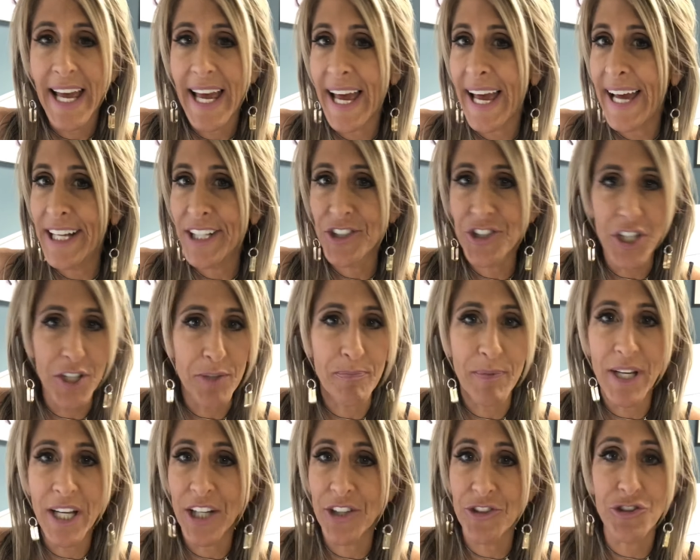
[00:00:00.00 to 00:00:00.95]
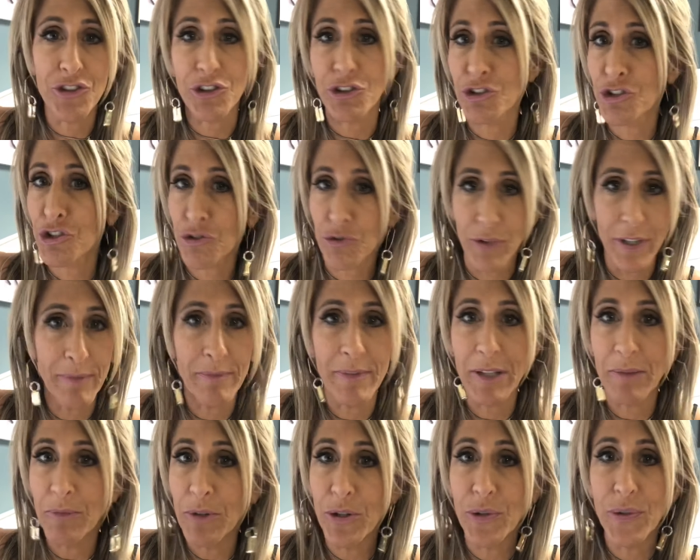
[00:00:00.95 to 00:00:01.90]
And just because you're
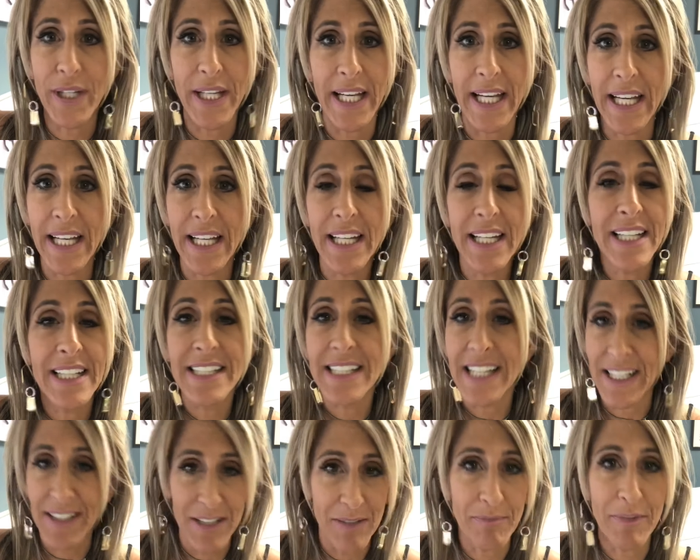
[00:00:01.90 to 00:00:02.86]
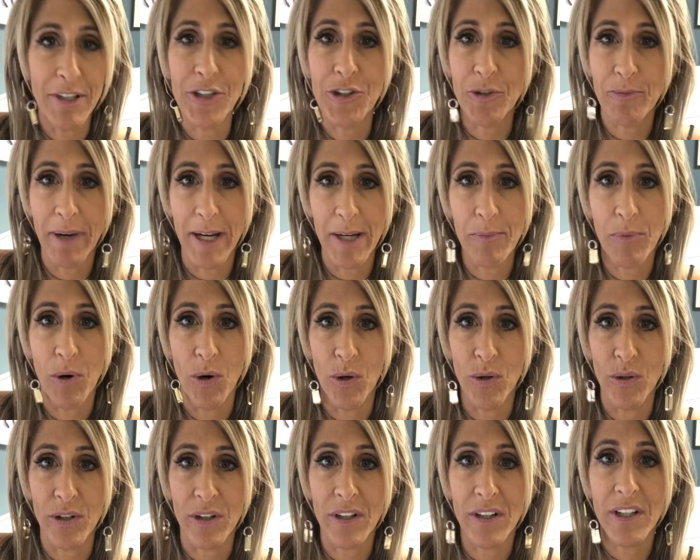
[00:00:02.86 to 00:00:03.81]
extremely moody doesn't mean you're
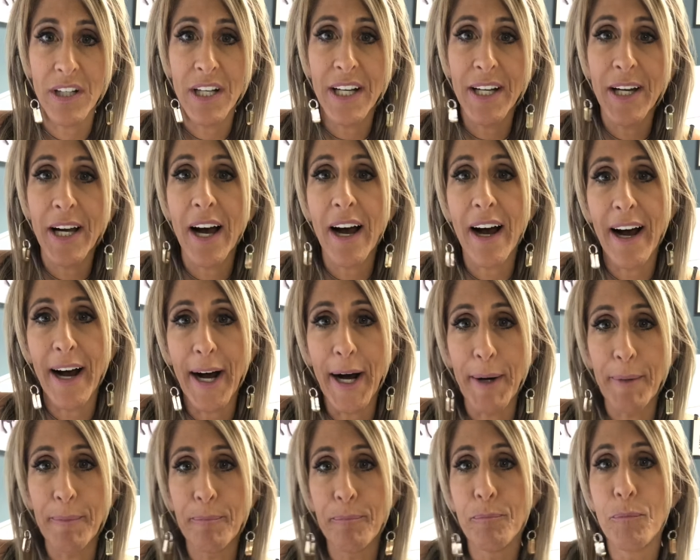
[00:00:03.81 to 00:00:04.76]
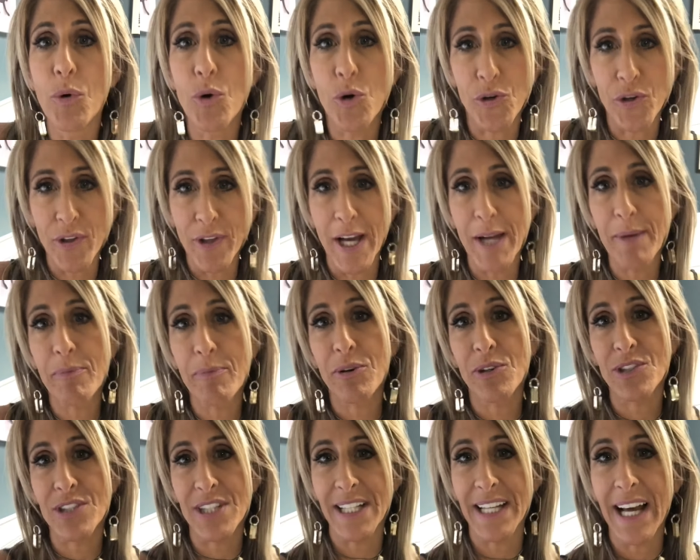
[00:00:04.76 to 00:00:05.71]
bipolar. Um, borderline
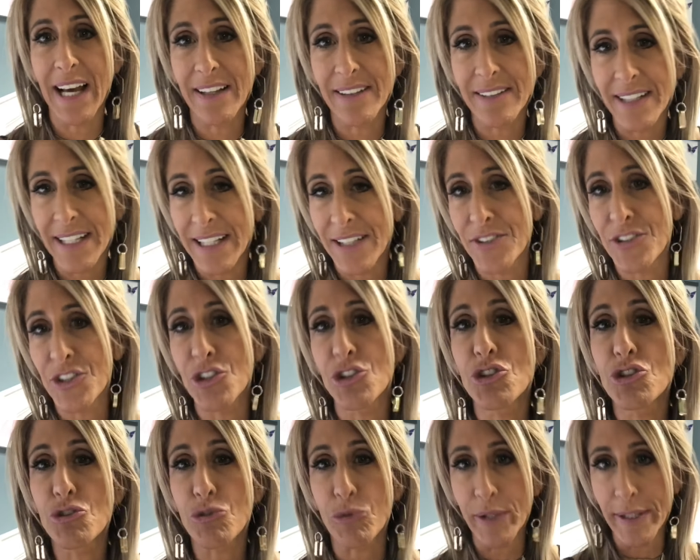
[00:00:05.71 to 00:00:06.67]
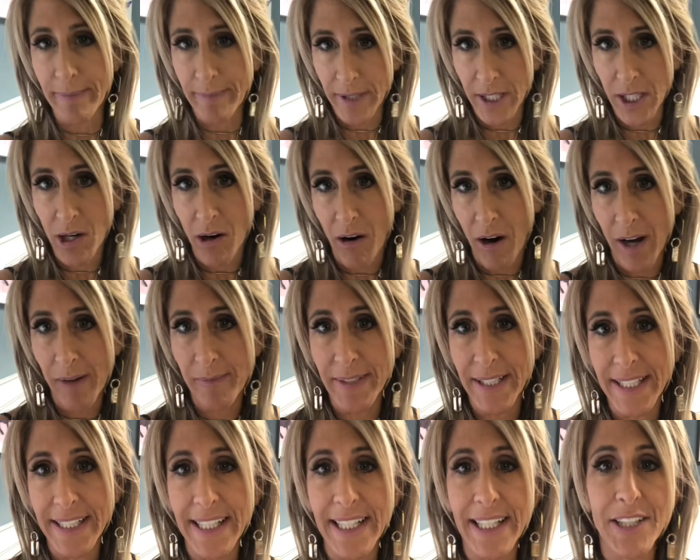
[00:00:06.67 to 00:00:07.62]
personality is extremely
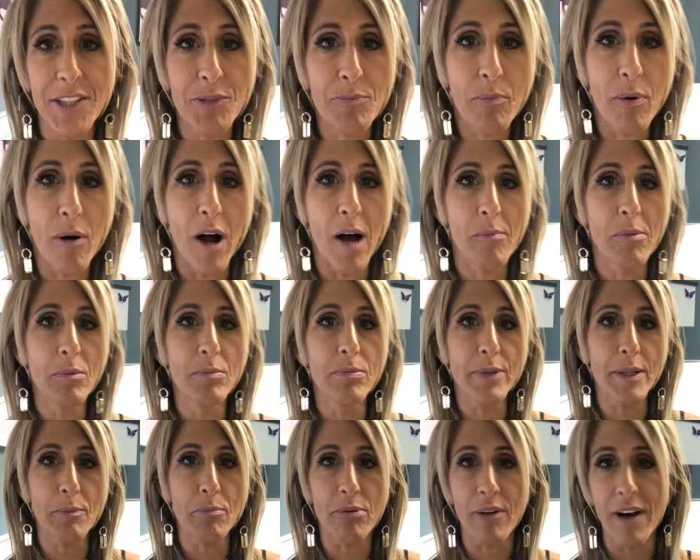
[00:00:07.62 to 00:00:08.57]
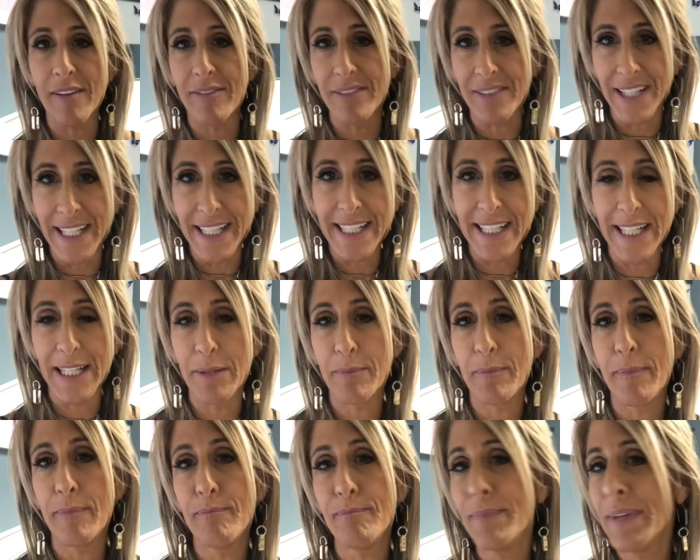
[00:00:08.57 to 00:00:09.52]
common and is probably prevalent in
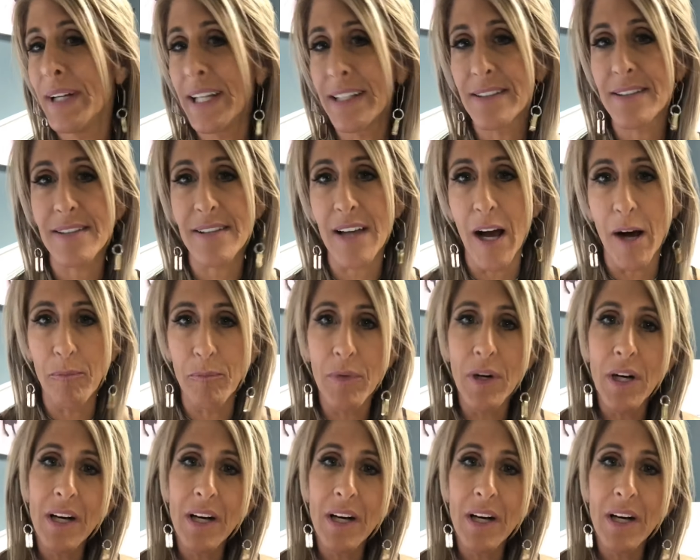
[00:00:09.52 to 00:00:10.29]
a, at some